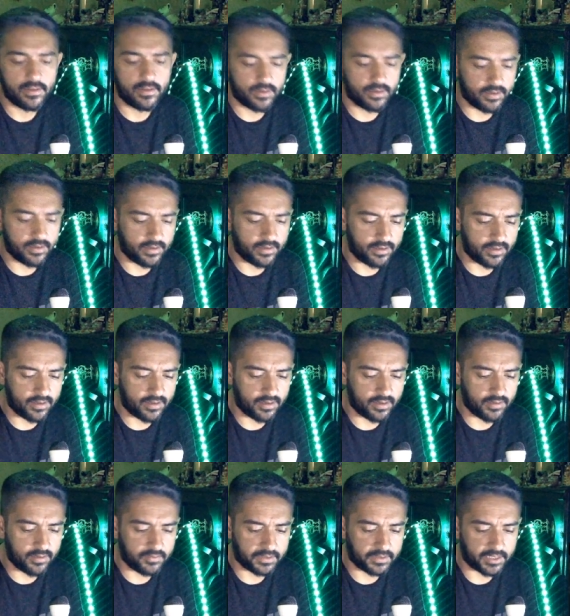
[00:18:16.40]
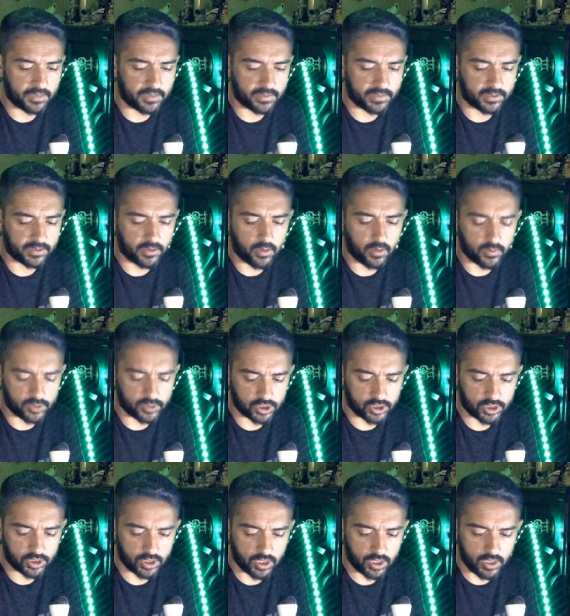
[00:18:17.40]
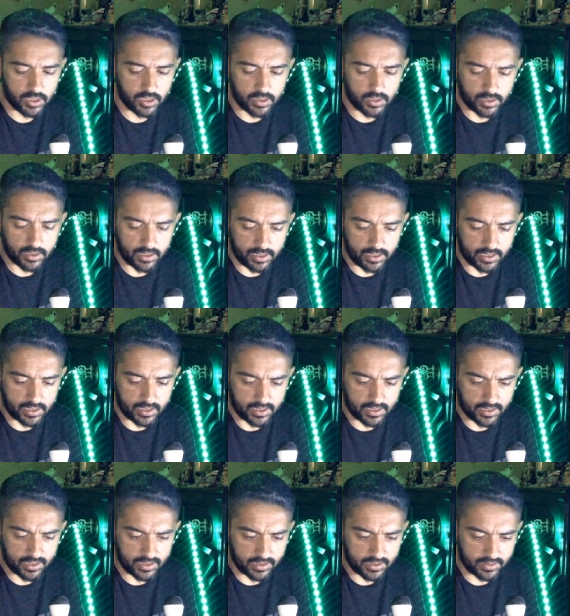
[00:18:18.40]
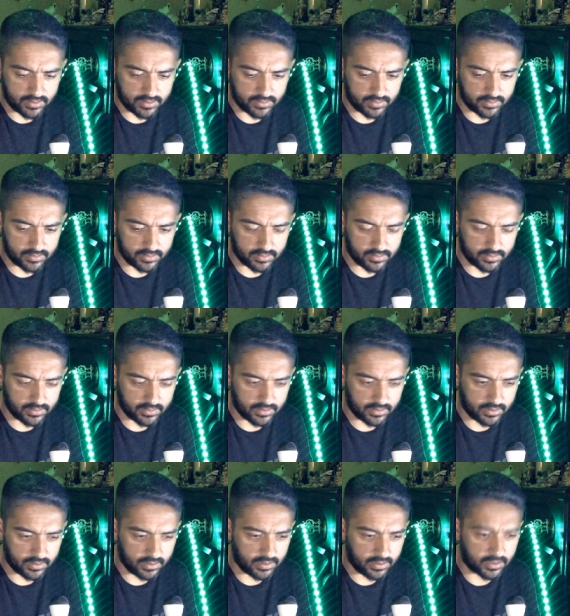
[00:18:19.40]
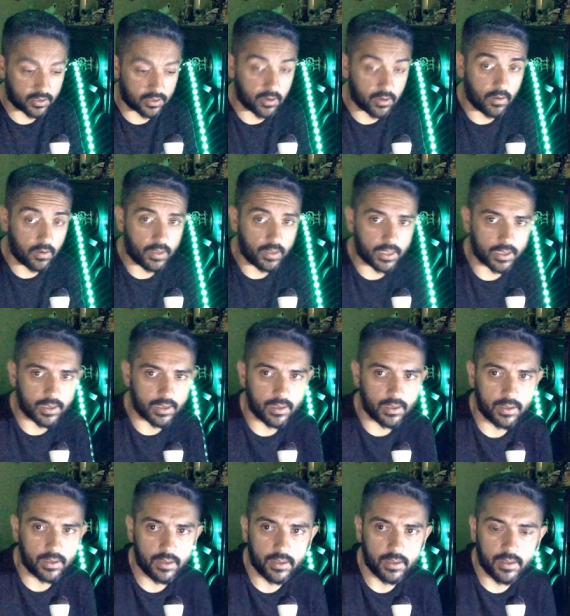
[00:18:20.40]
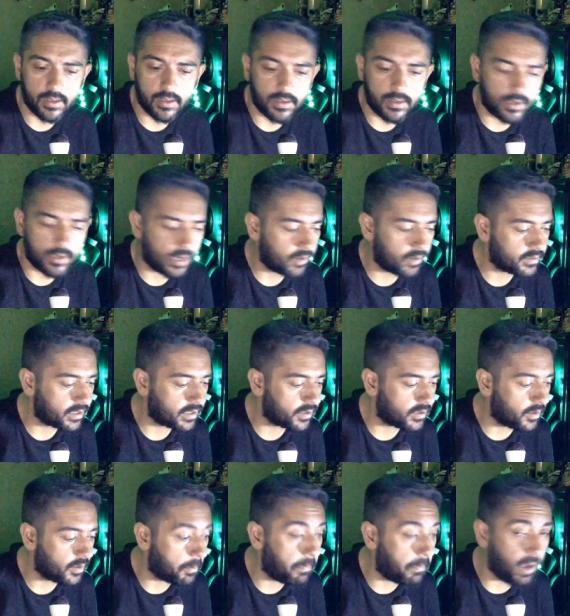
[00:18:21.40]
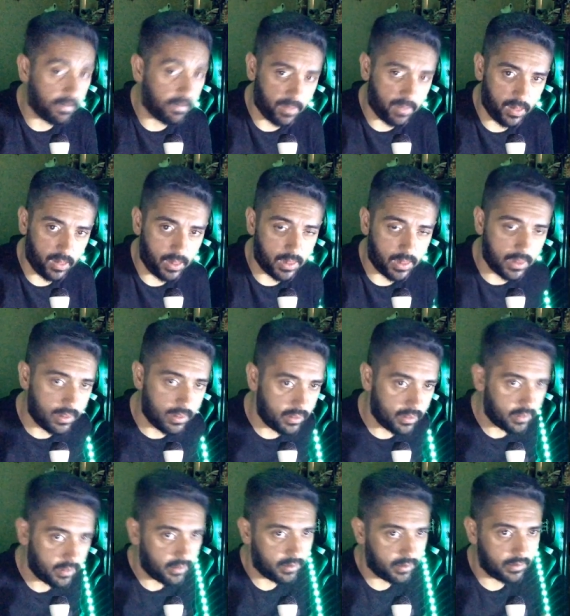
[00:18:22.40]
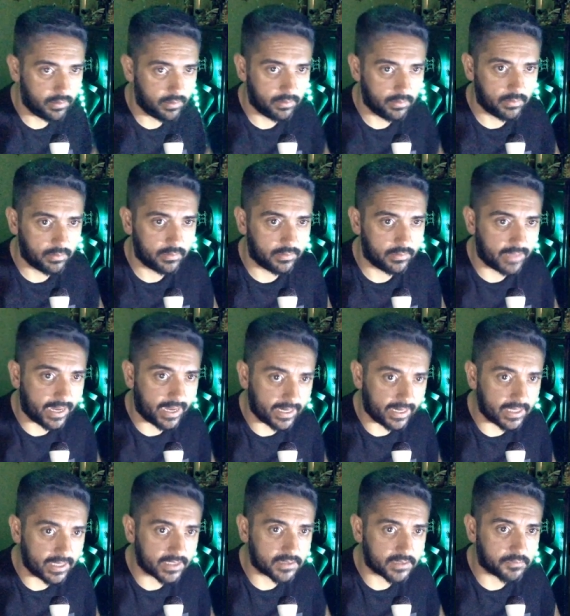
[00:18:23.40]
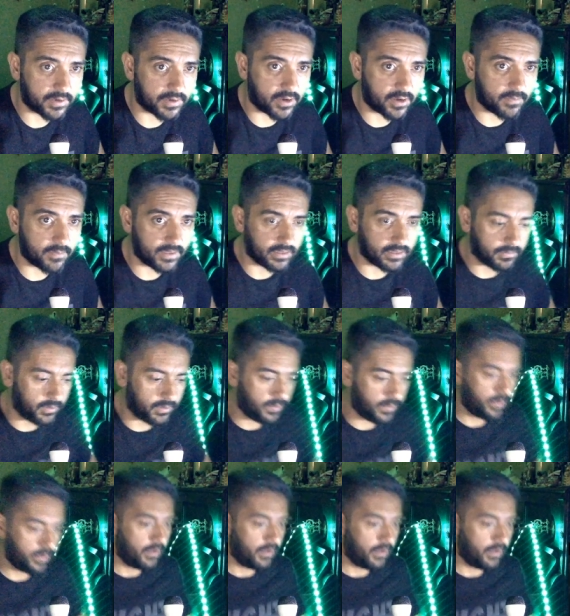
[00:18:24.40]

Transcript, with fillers: uh, with human touch and uh, going outside your bubble. That is recommendable.